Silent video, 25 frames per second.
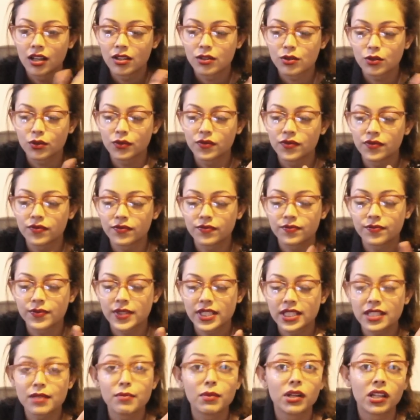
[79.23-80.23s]
sort of
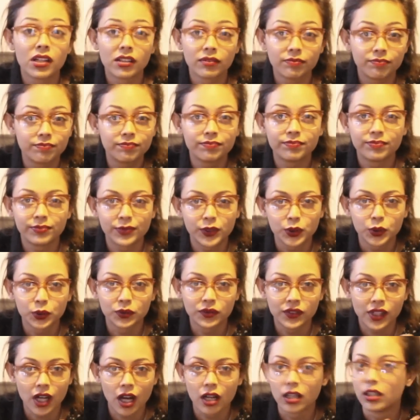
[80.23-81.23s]
similar
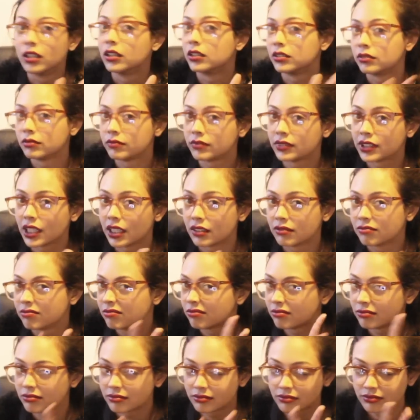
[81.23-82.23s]
sort of colour that
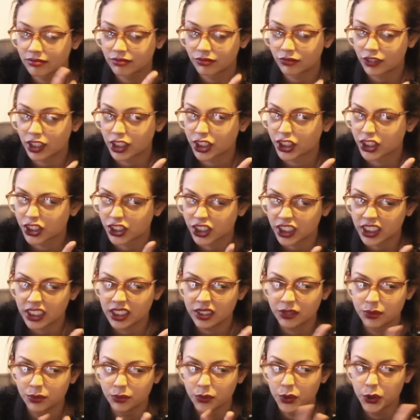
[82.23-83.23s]

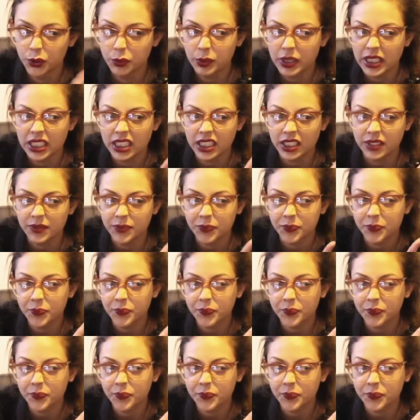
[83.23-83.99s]
reddishy ruby